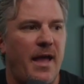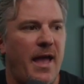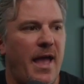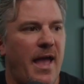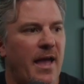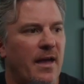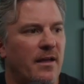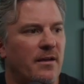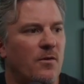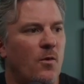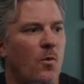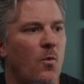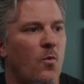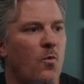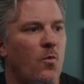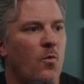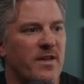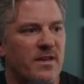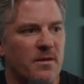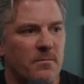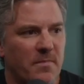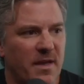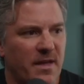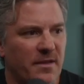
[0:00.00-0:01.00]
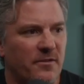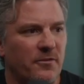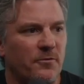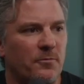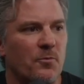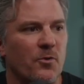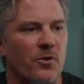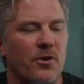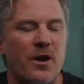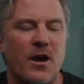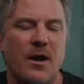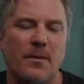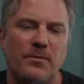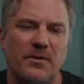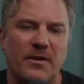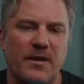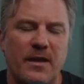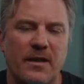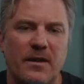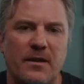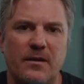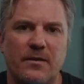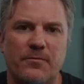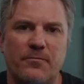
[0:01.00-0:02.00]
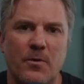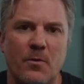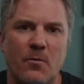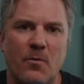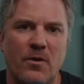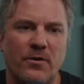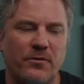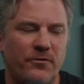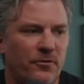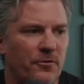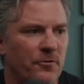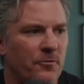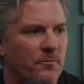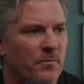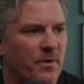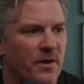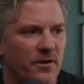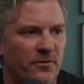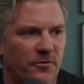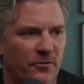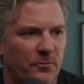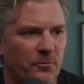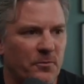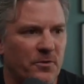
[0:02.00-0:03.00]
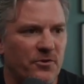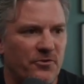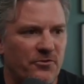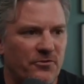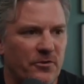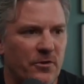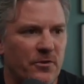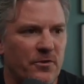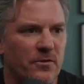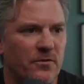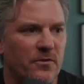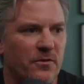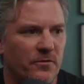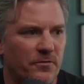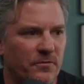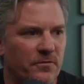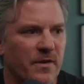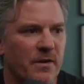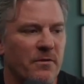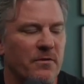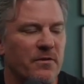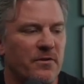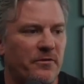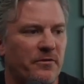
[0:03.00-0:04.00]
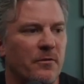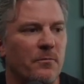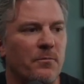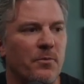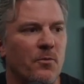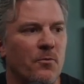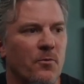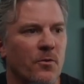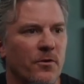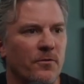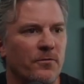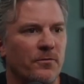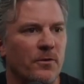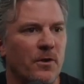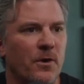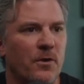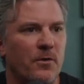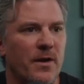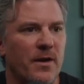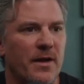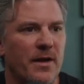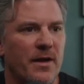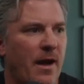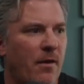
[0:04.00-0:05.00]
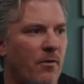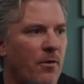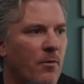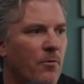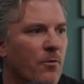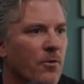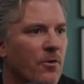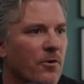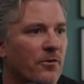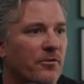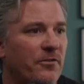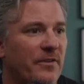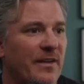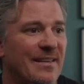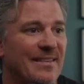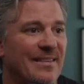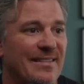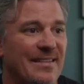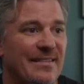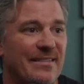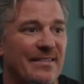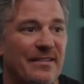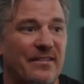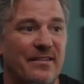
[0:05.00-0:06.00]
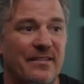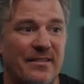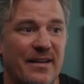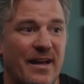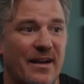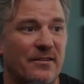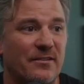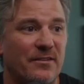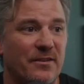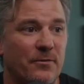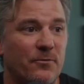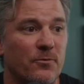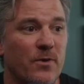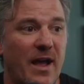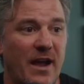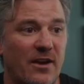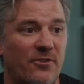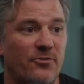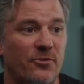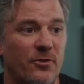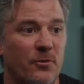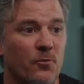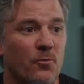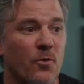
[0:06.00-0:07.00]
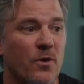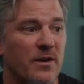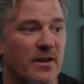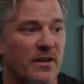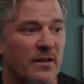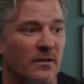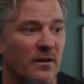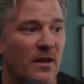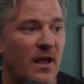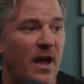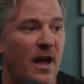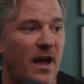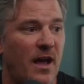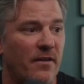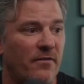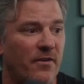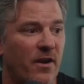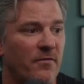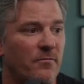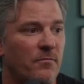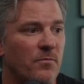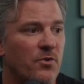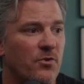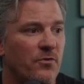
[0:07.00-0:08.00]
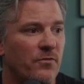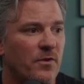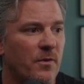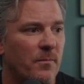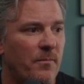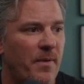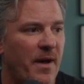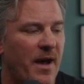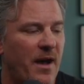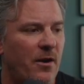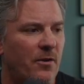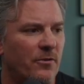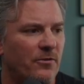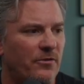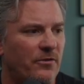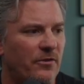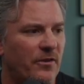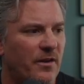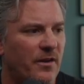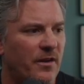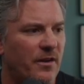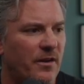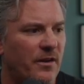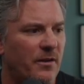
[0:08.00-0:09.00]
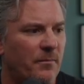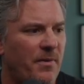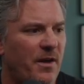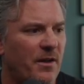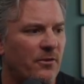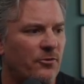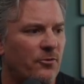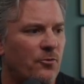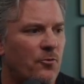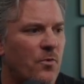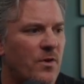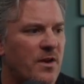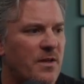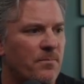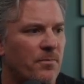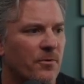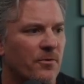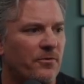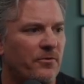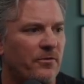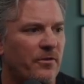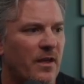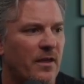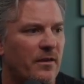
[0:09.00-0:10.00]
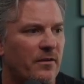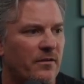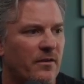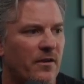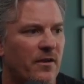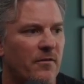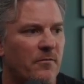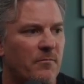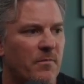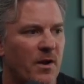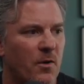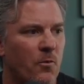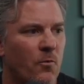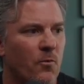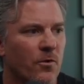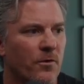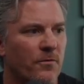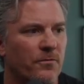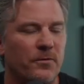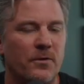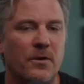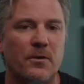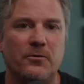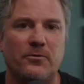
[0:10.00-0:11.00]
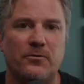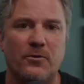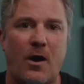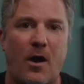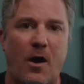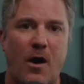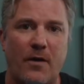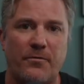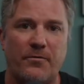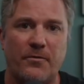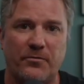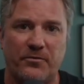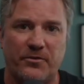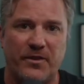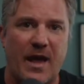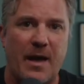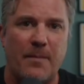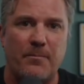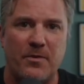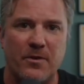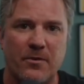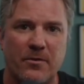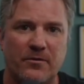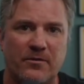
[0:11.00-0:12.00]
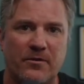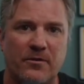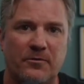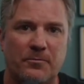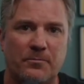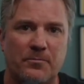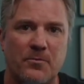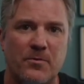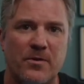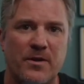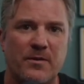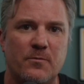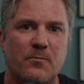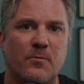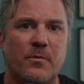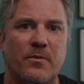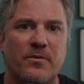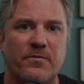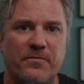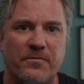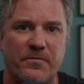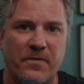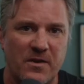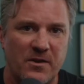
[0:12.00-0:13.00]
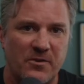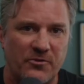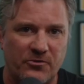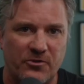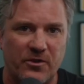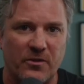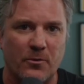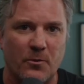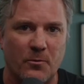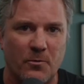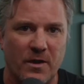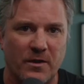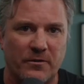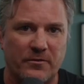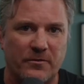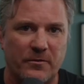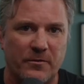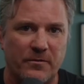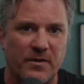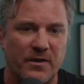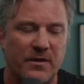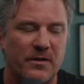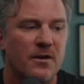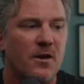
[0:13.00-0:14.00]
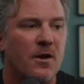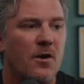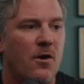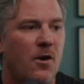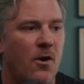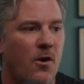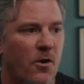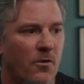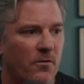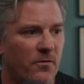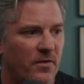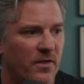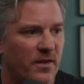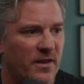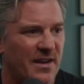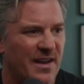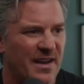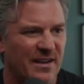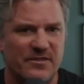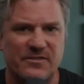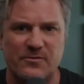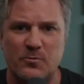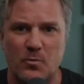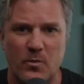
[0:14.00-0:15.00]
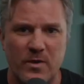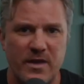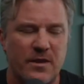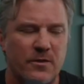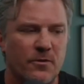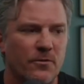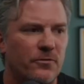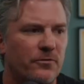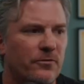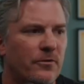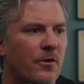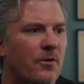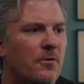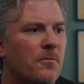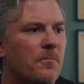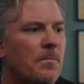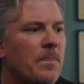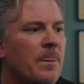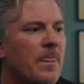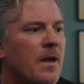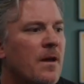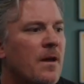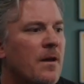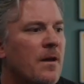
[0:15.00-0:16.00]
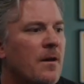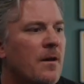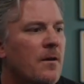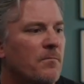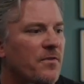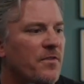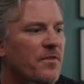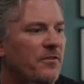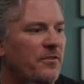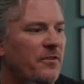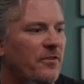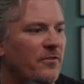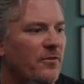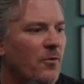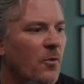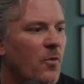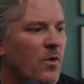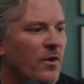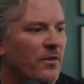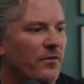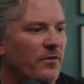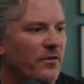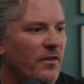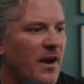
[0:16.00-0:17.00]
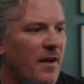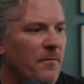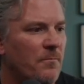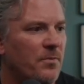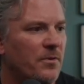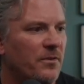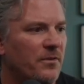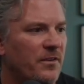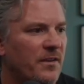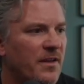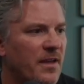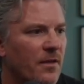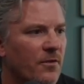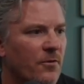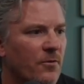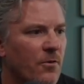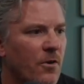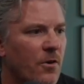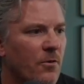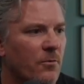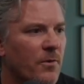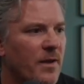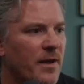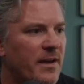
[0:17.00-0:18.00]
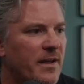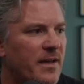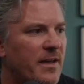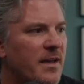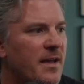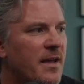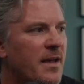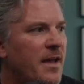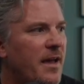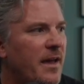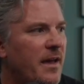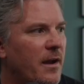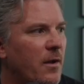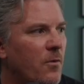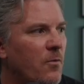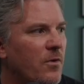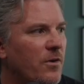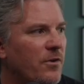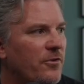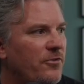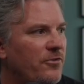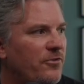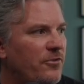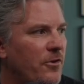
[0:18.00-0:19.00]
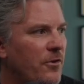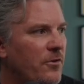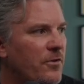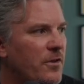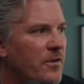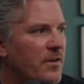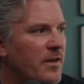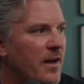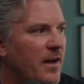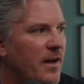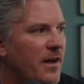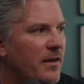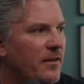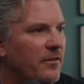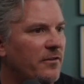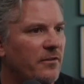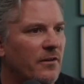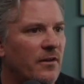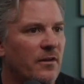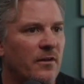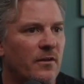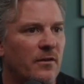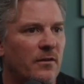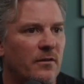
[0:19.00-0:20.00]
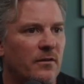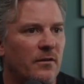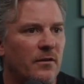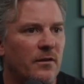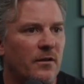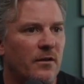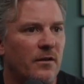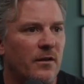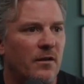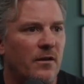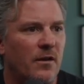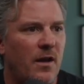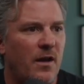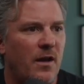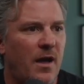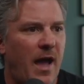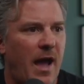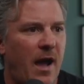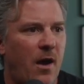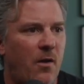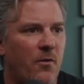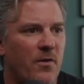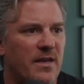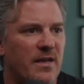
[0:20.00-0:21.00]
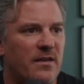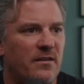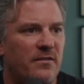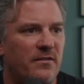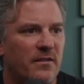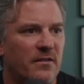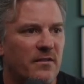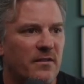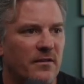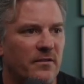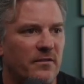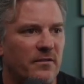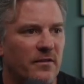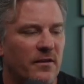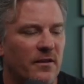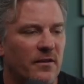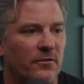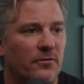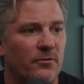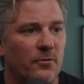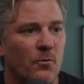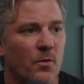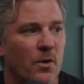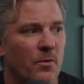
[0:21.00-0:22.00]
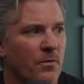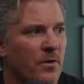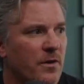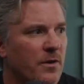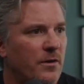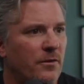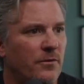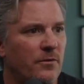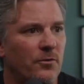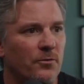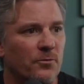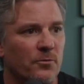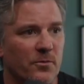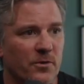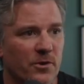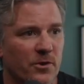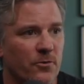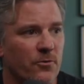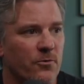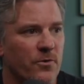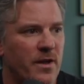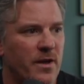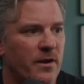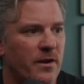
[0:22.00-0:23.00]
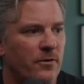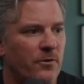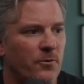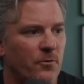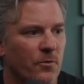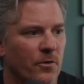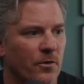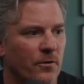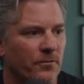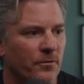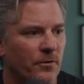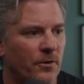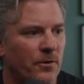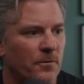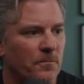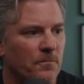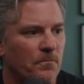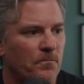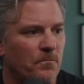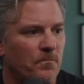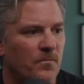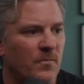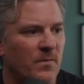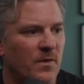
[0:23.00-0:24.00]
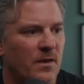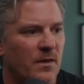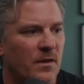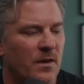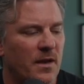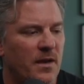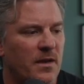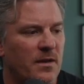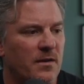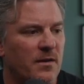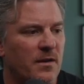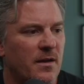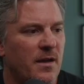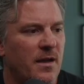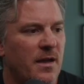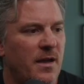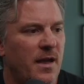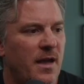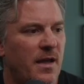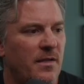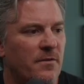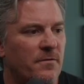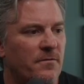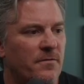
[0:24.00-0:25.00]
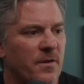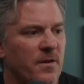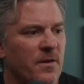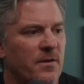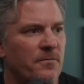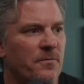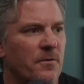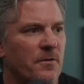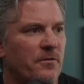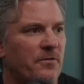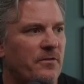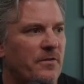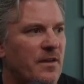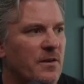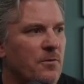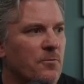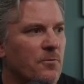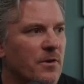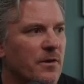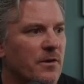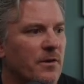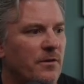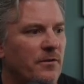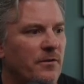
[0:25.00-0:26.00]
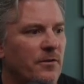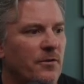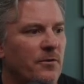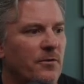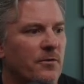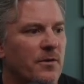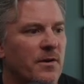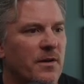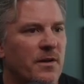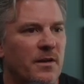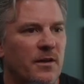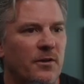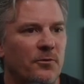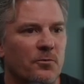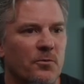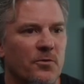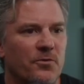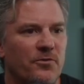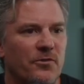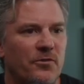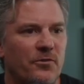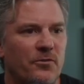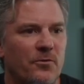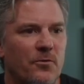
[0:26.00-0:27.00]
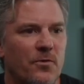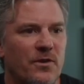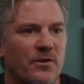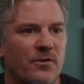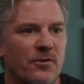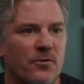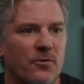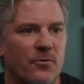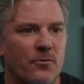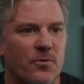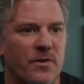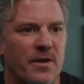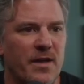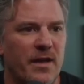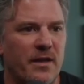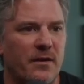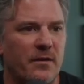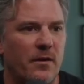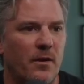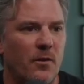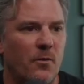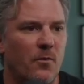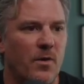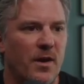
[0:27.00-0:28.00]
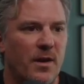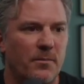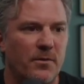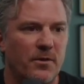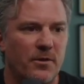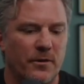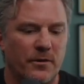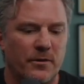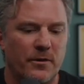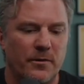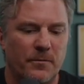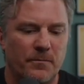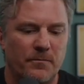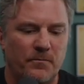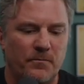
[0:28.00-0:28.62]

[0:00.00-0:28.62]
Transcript: And we can make this more complicated if we want to, but I just want to show you this very simple workflow and how it works. And since this is actually actually running live, I've moved about uh, about 20% of my workflows off of Zapier at this point. We'll be finishing the rest of it over the next week or so. But this is the ones that I put together already, and I want to show you guys how easy this is. So what we're going to do is we're going to create a new workflow. Okay? And the very first thing we're going to do is we're just going to create a webhook.